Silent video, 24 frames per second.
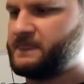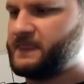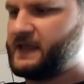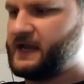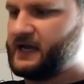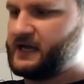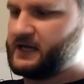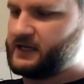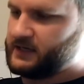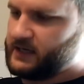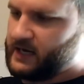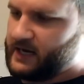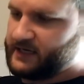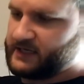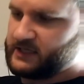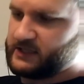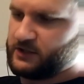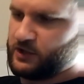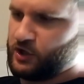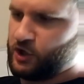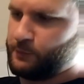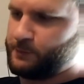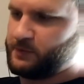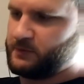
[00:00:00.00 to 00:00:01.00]
and I
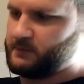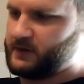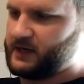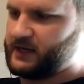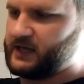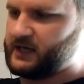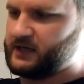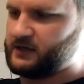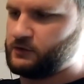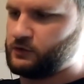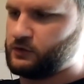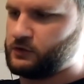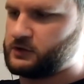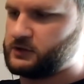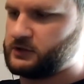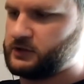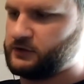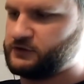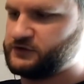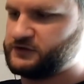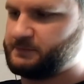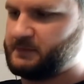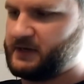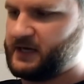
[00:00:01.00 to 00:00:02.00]
can open my hand or
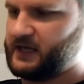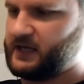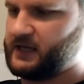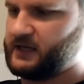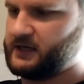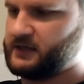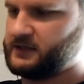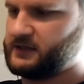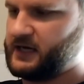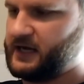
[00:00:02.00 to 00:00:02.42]
close my hand.